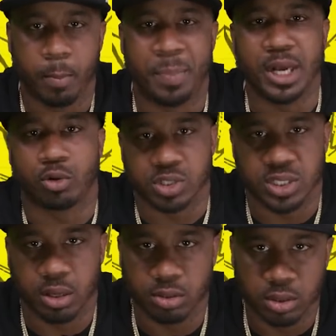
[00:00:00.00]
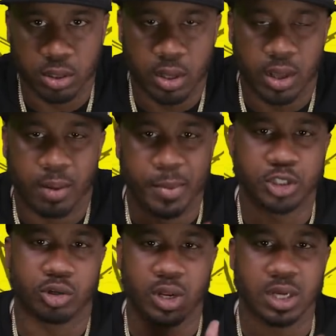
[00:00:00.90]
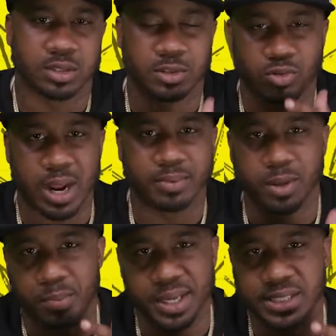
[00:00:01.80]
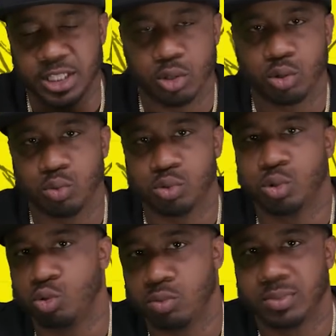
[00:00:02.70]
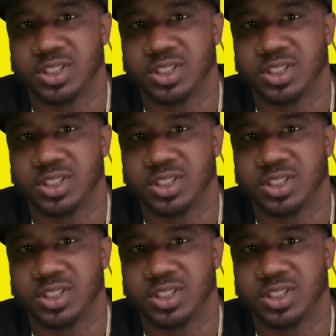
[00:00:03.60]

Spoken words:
Big Griselda. Make sure y'all subscribe to BET on YouTube.